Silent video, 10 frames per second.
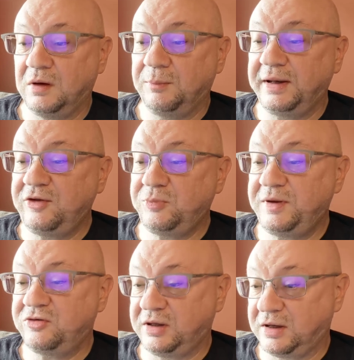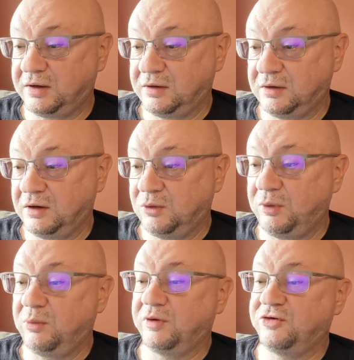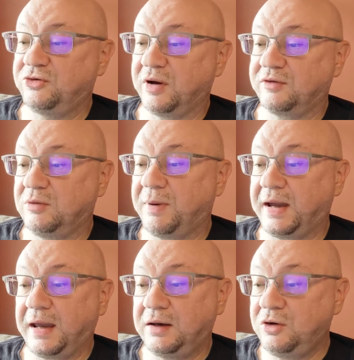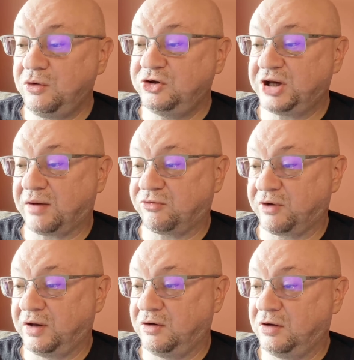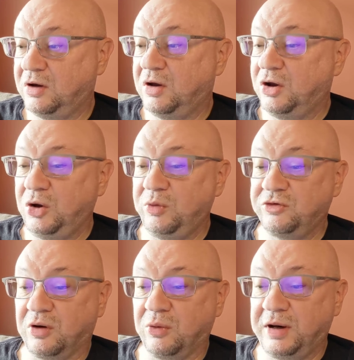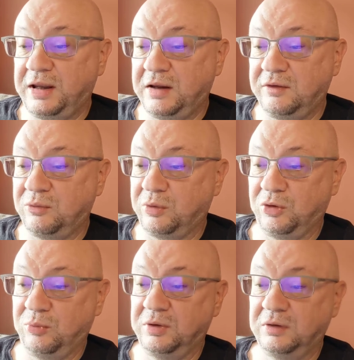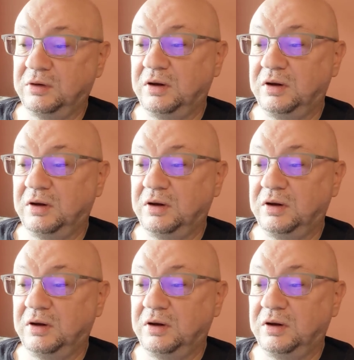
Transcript: Please be seated. We were instructed by a new shop friend who was already in the room.